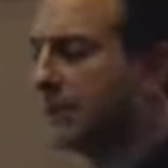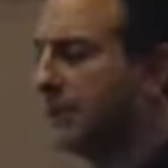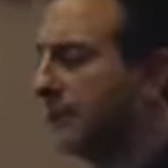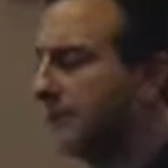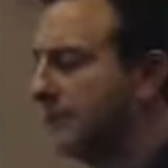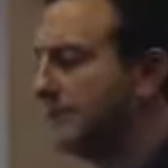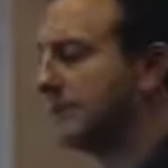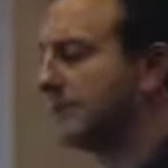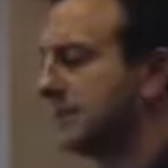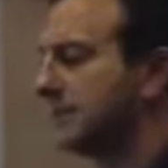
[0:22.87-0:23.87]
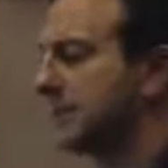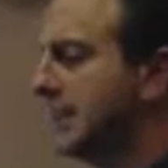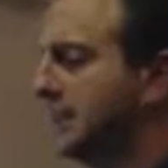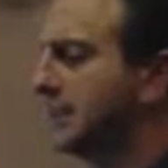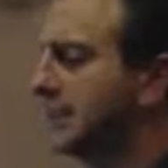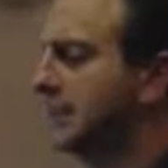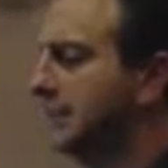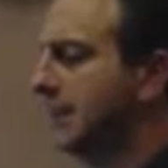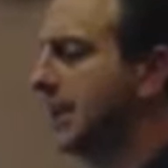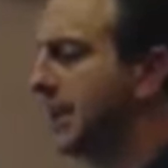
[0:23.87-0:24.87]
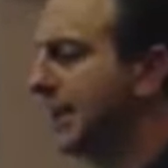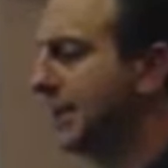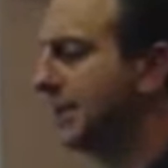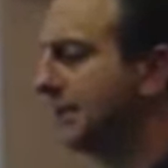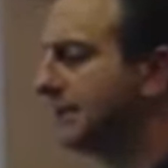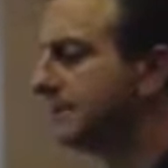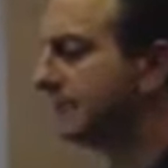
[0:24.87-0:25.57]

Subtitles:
They might tell us that their head